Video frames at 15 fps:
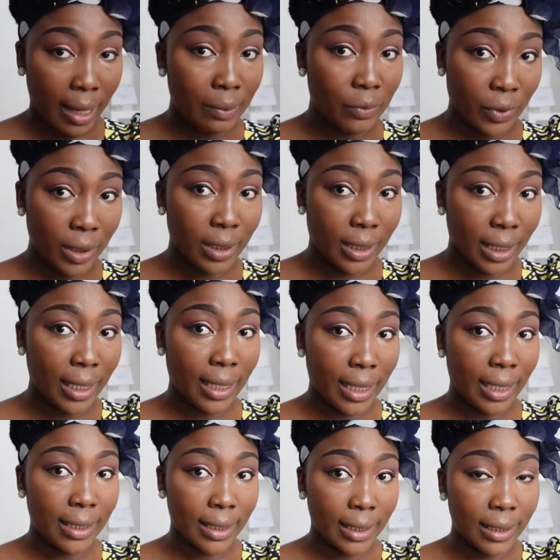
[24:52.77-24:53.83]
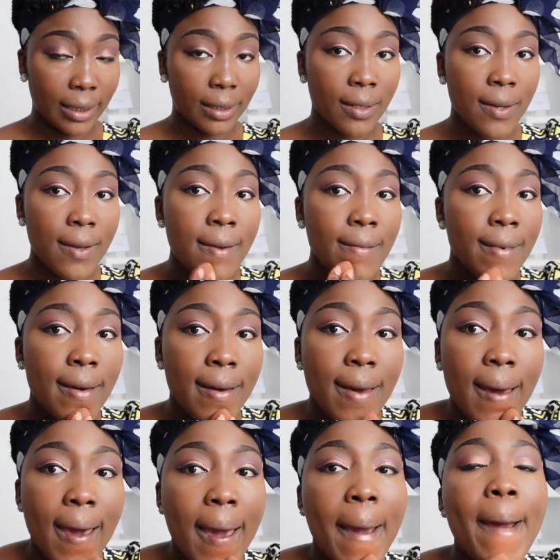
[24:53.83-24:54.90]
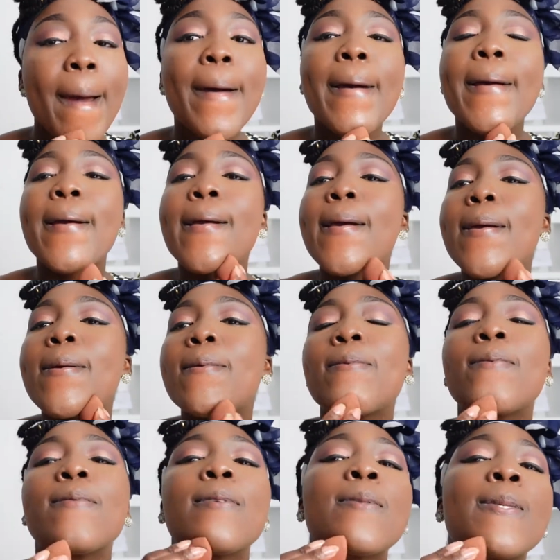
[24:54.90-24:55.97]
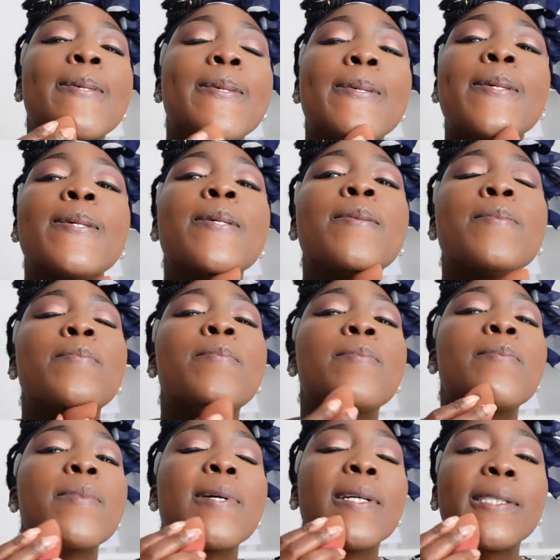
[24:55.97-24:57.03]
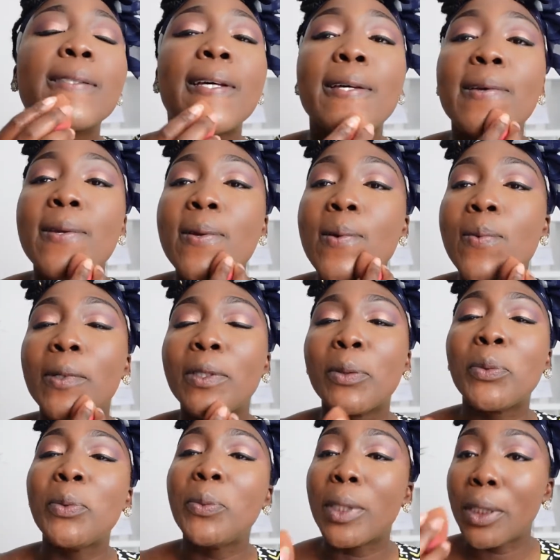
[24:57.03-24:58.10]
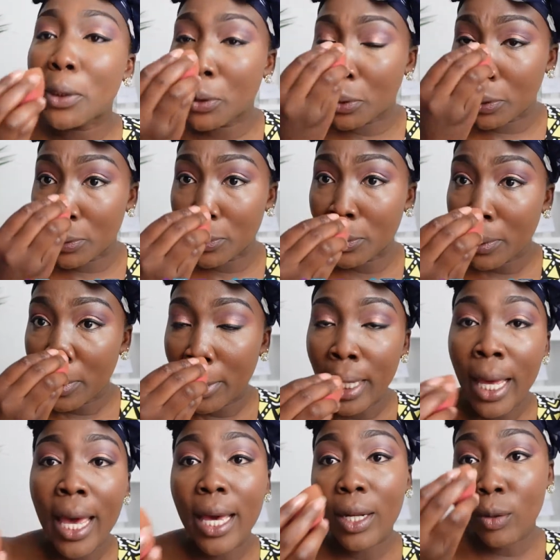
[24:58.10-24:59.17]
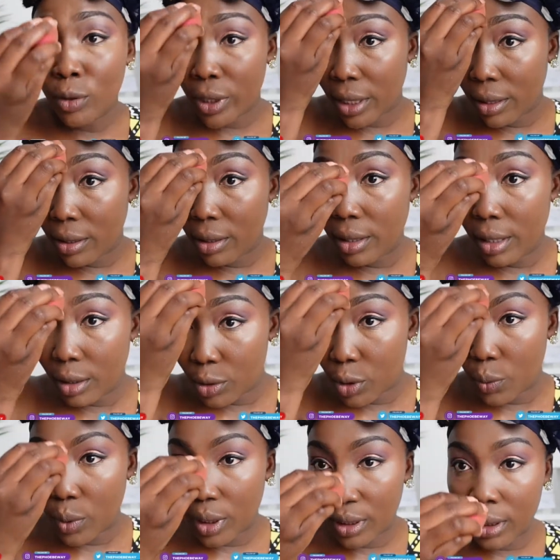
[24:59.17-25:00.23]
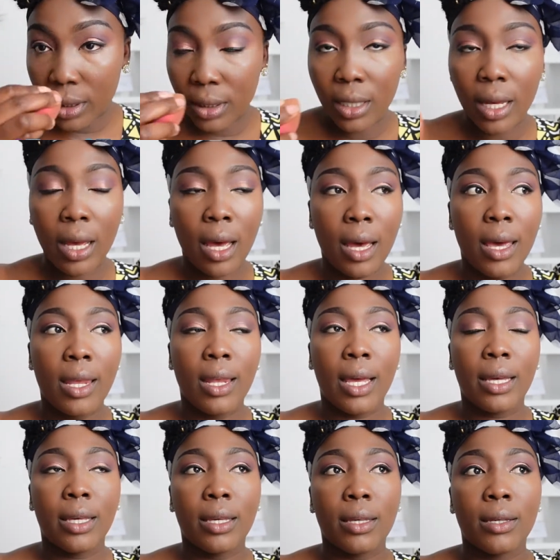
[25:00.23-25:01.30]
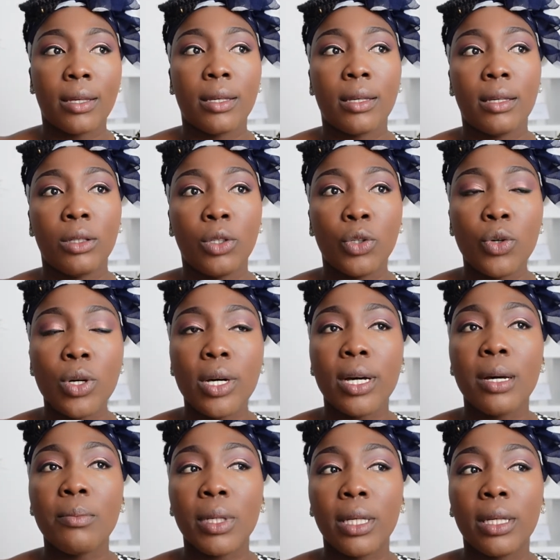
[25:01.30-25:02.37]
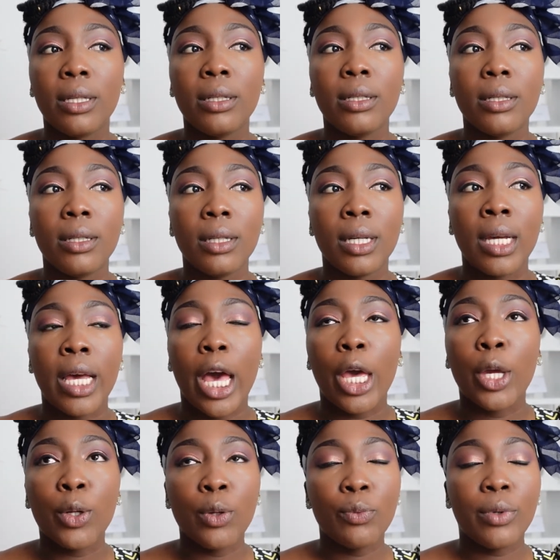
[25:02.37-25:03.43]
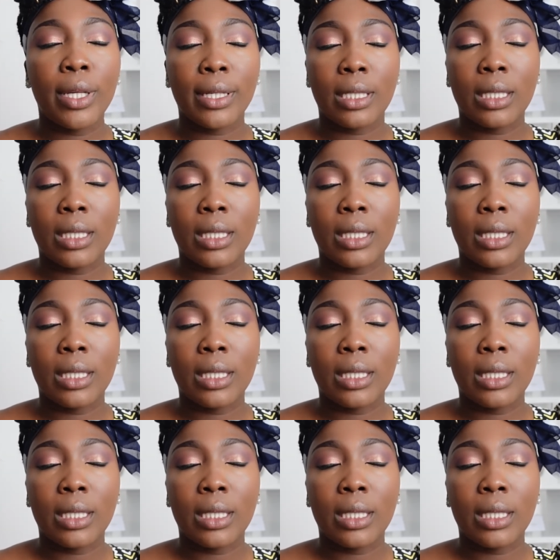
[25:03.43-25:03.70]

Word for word: I'm really glad I did. I gave it to him. I was like, you know what? Who raised you? And also another thing too was, like, you don't come in, you don't